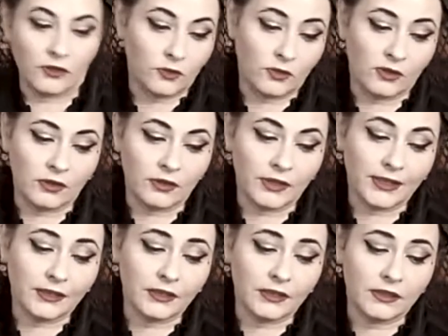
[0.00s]
or
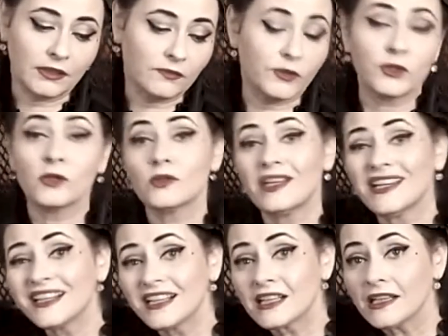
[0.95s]
if you don't
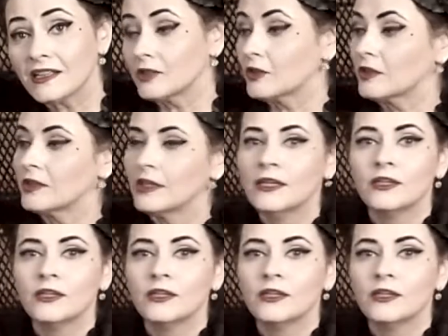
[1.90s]
like a color,